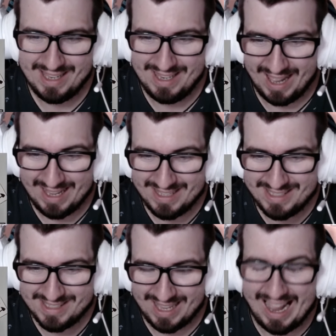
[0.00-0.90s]

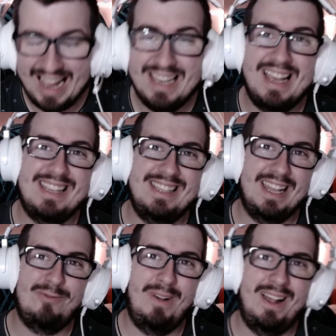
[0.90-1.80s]
Nice. I like
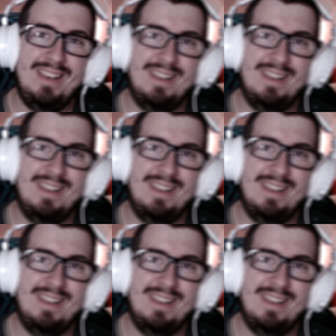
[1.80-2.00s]
that one.